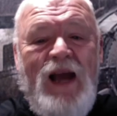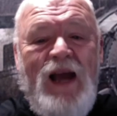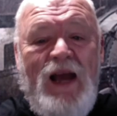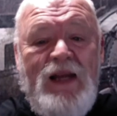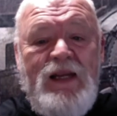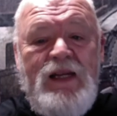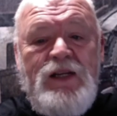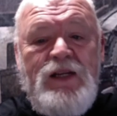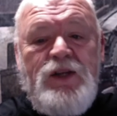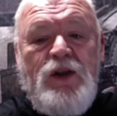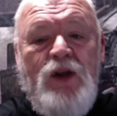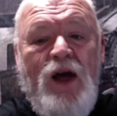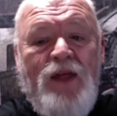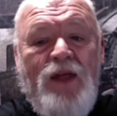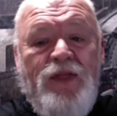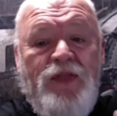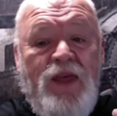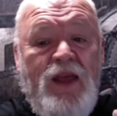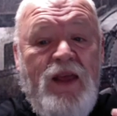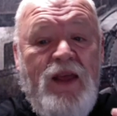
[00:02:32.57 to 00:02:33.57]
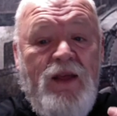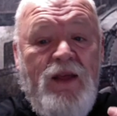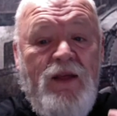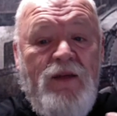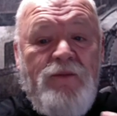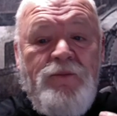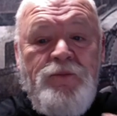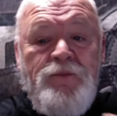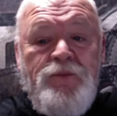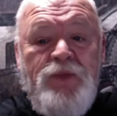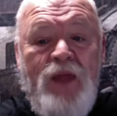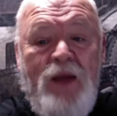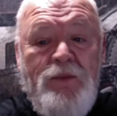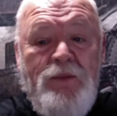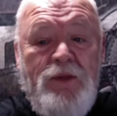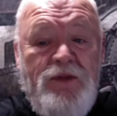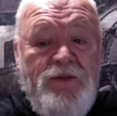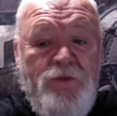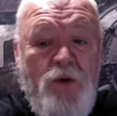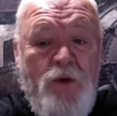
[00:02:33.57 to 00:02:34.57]
I need to not think
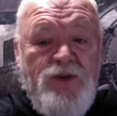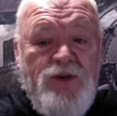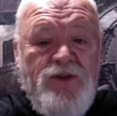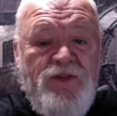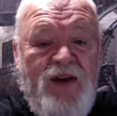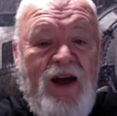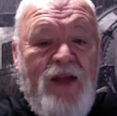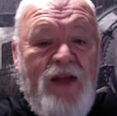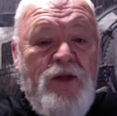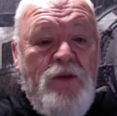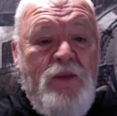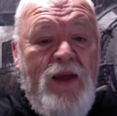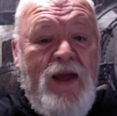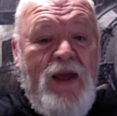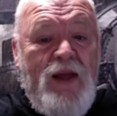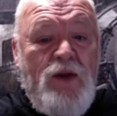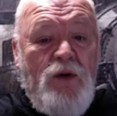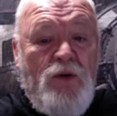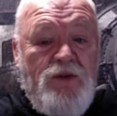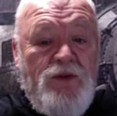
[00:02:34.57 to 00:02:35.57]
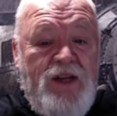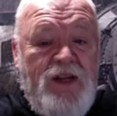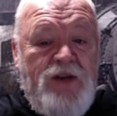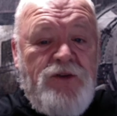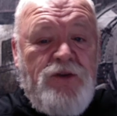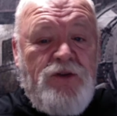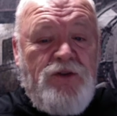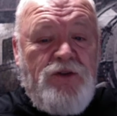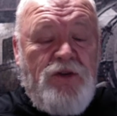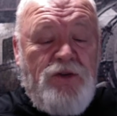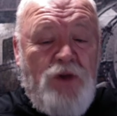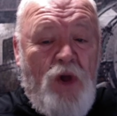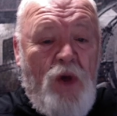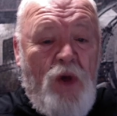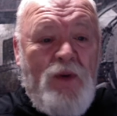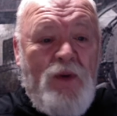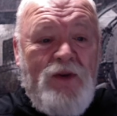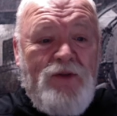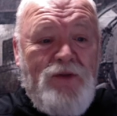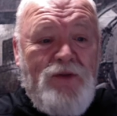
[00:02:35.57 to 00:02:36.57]
that the voice of other men or teachers is
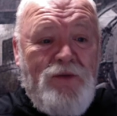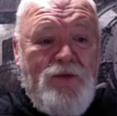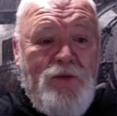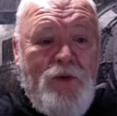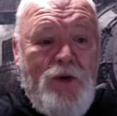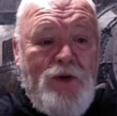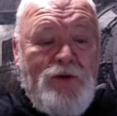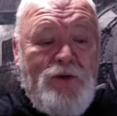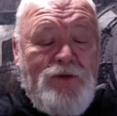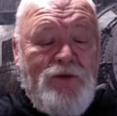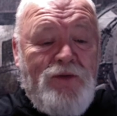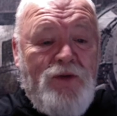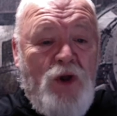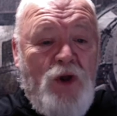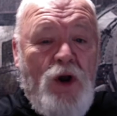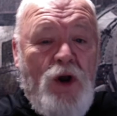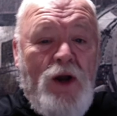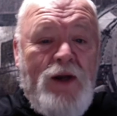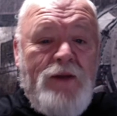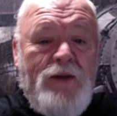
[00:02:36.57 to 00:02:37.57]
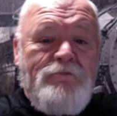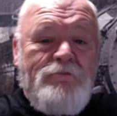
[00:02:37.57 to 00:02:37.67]
always the voice of God.